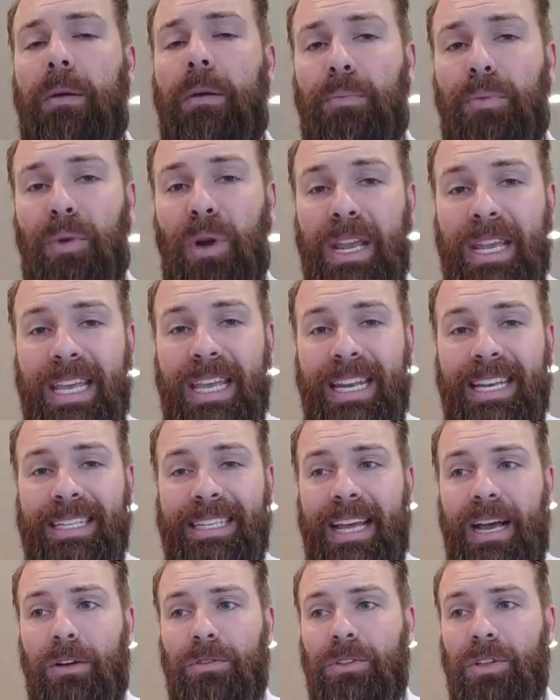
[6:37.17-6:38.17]
breaking
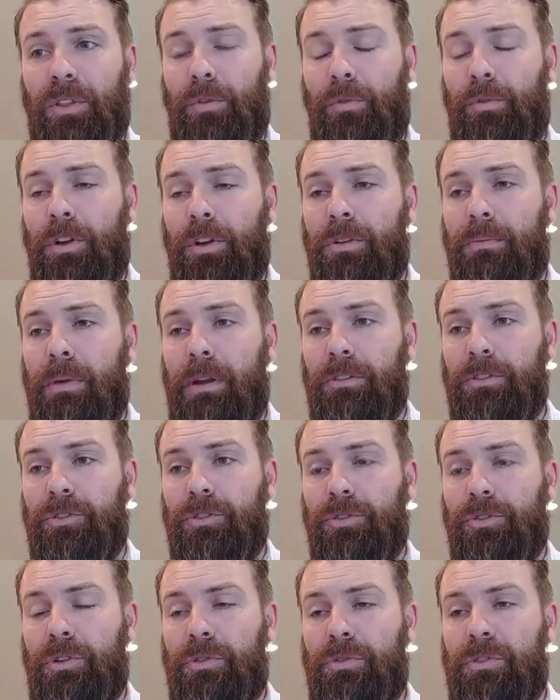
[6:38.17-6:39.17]
it down to the fundamental
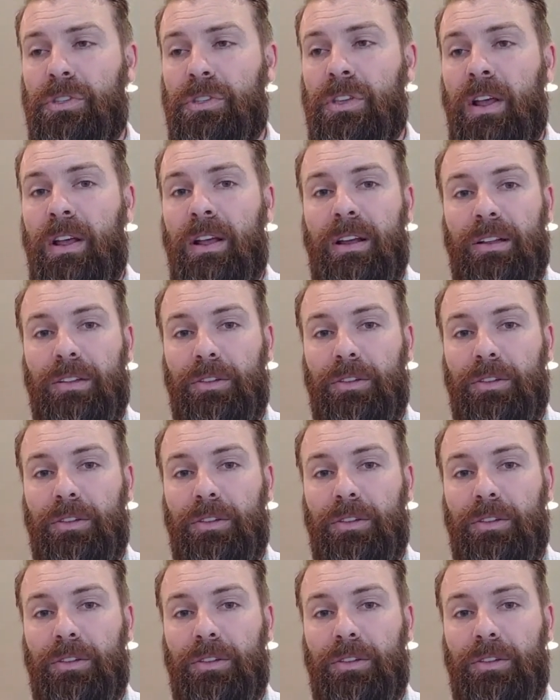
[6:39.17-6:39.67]
truths,